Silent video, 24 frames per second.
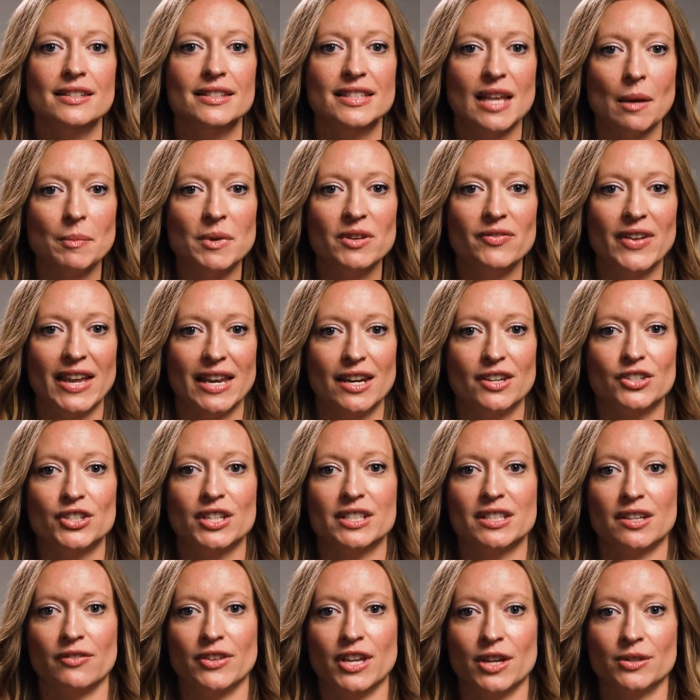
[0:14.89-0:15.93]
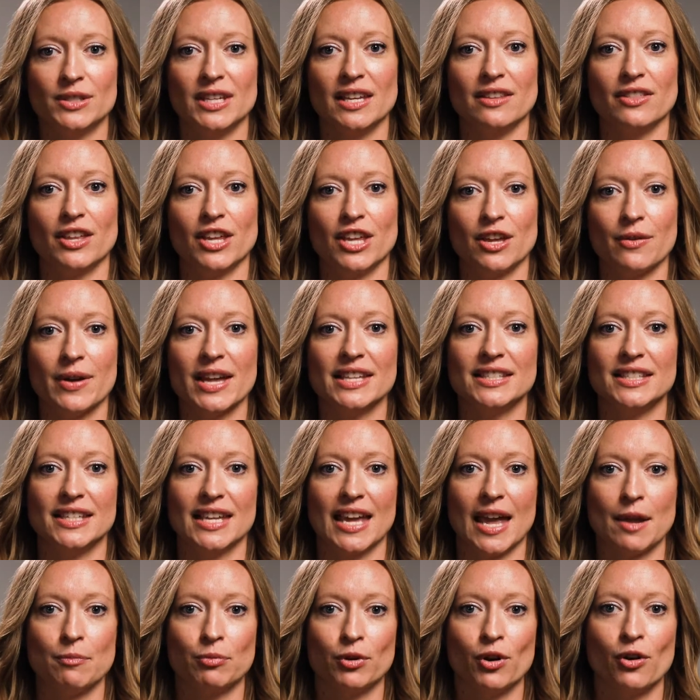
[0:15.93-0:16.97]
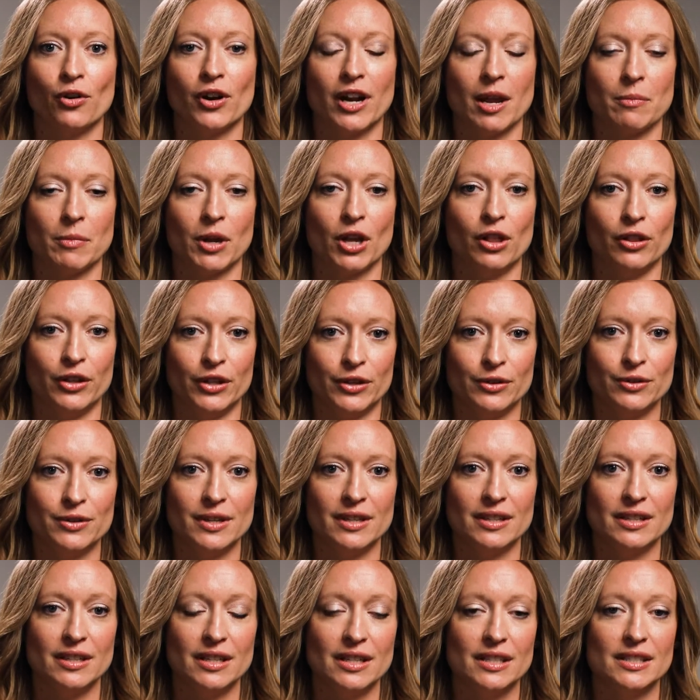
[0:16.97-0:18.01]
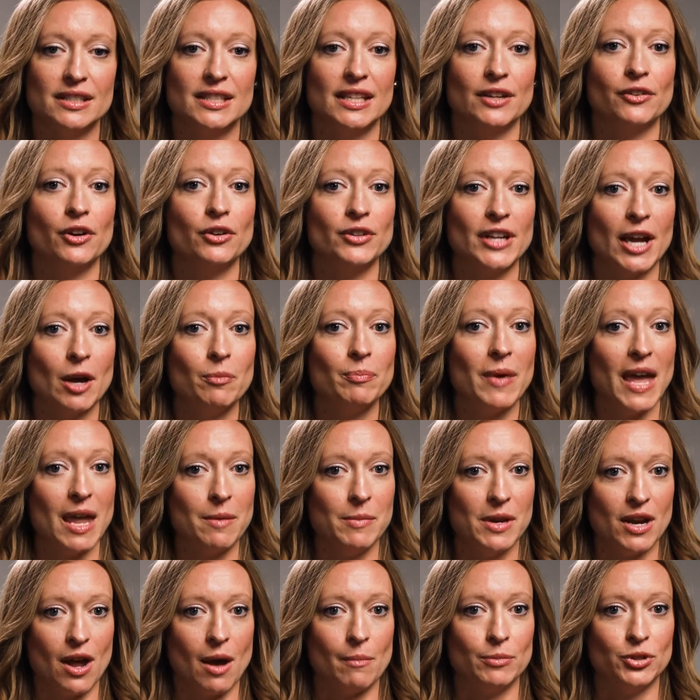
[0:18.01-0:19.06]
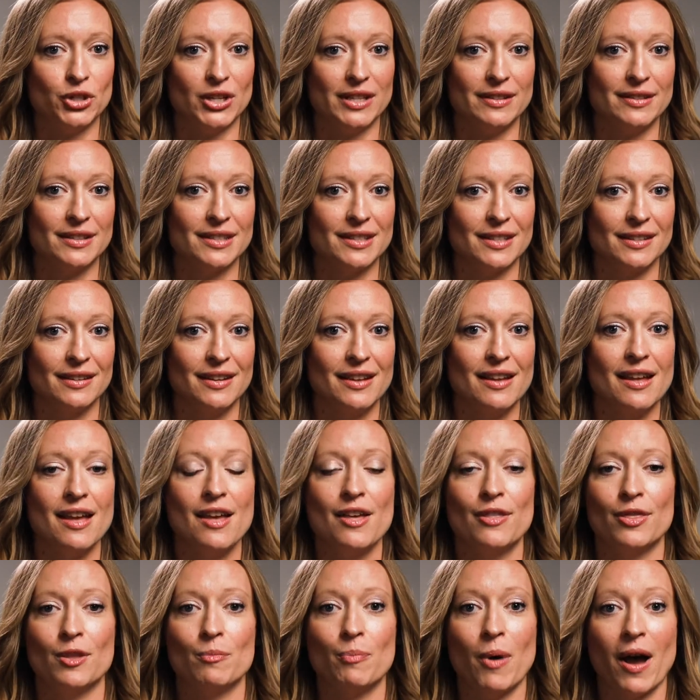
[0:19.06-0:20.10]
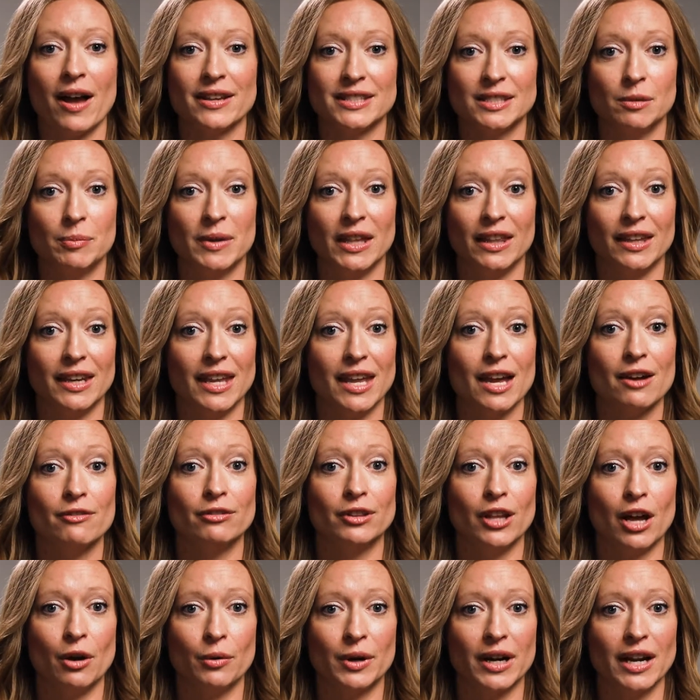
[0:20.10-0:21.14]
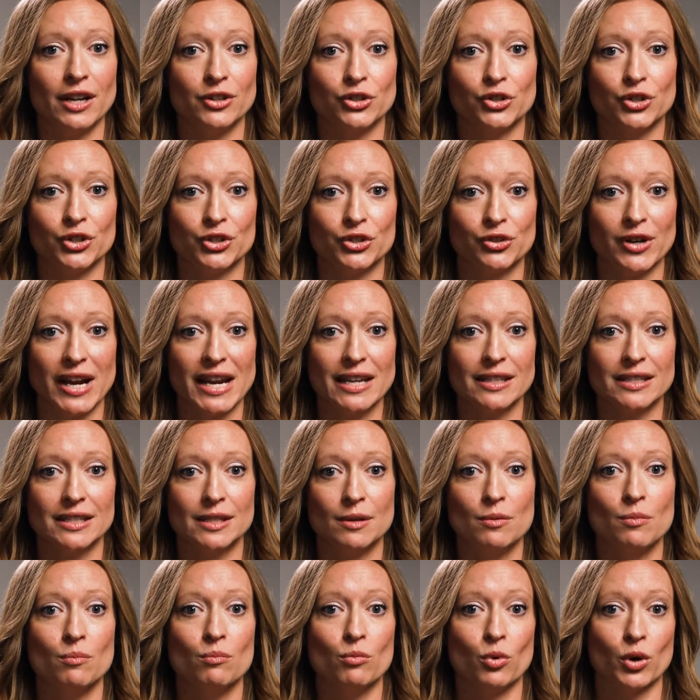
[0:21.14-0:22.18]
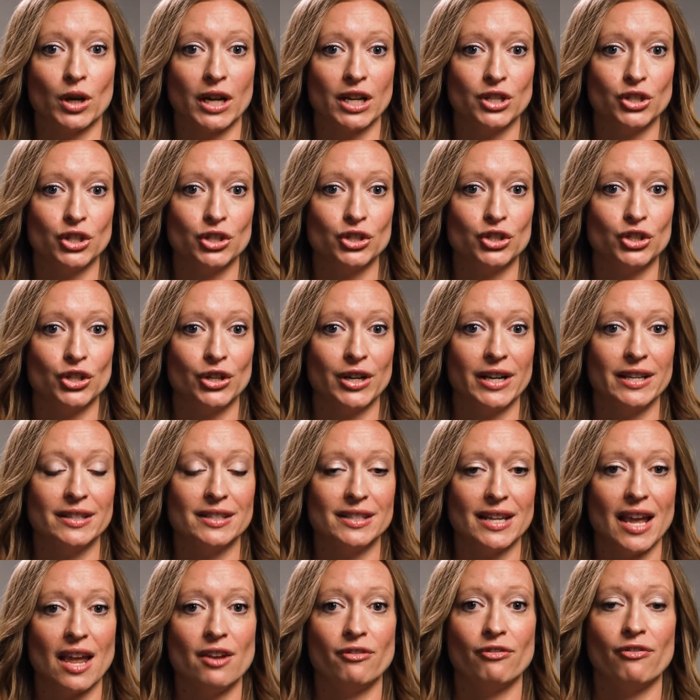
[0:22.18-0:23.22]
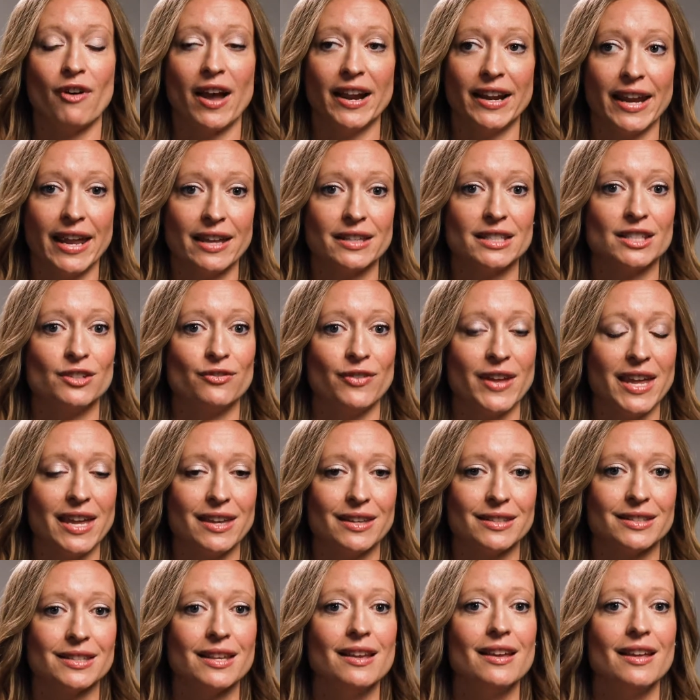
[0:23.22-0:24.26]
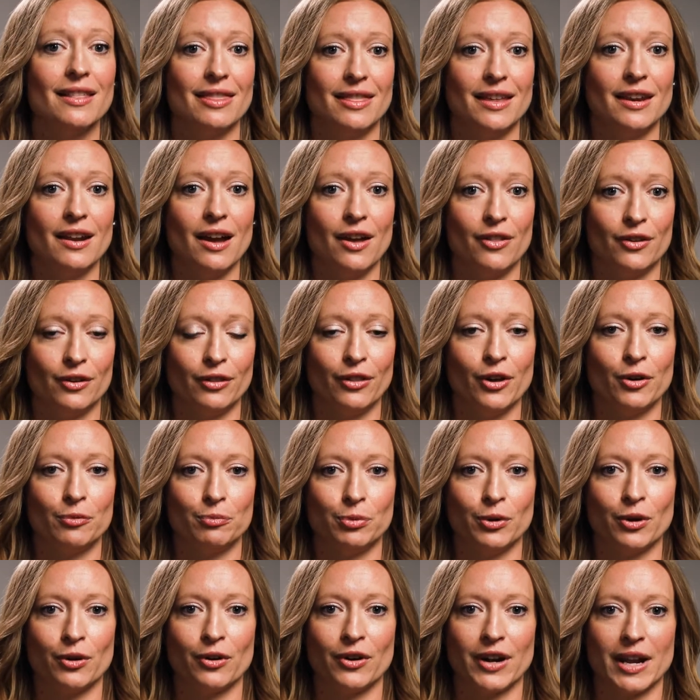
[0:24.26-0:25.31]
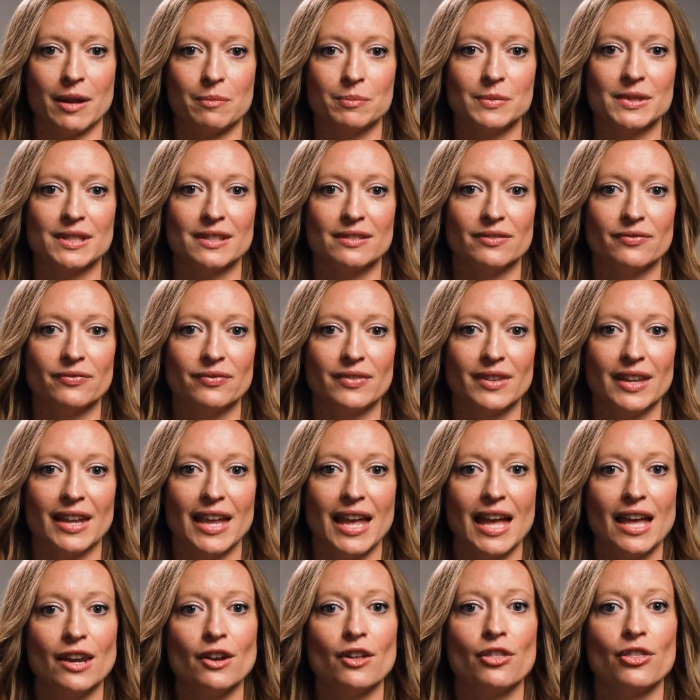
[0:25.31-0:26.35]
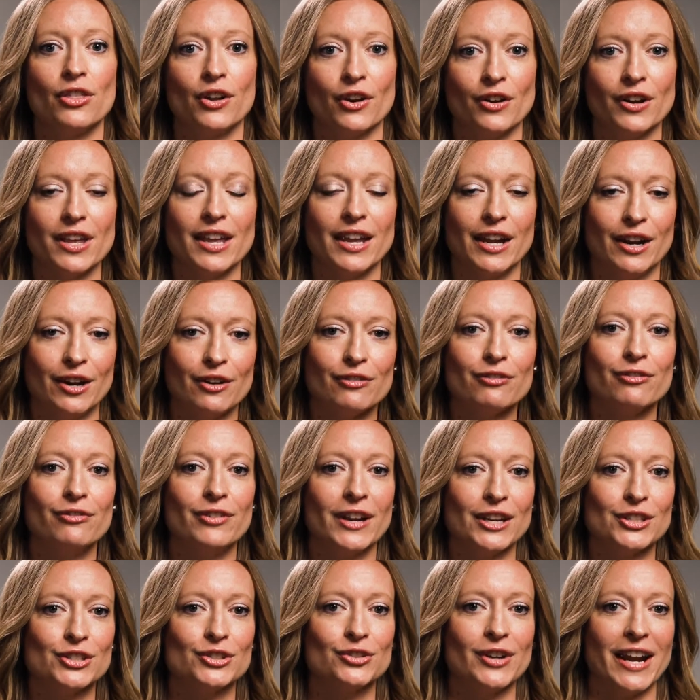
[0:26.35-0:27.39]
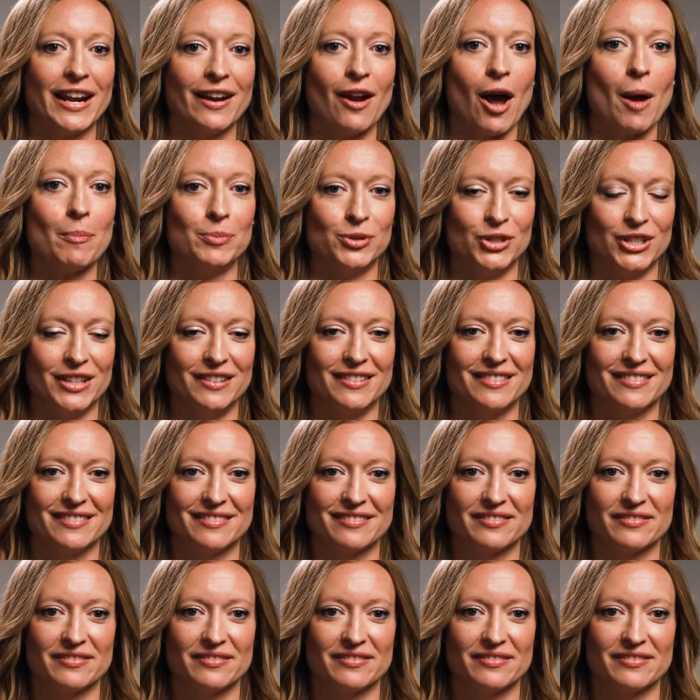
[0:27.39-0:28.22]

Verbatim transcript: Some advantages of using the USDA program include zero down payment options, the possibility of lower interest rates, mortgage insurance, and financed fees than other loan programs, and a 30 year fixed rate option.